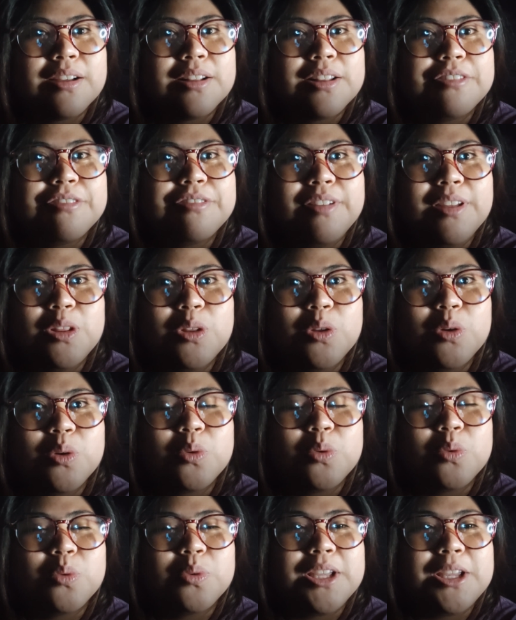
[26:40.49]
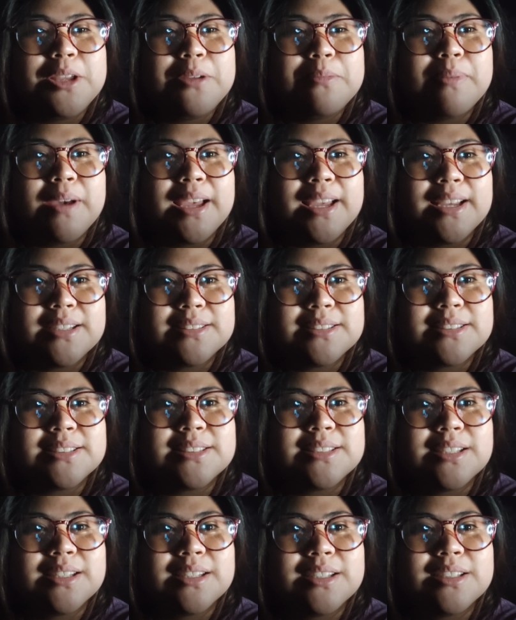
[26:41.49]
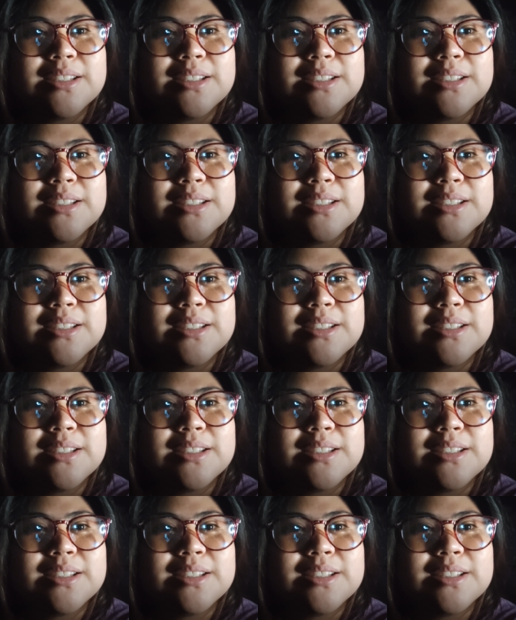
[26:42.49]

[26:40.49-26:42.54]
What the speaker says: the Fiido e-bikes,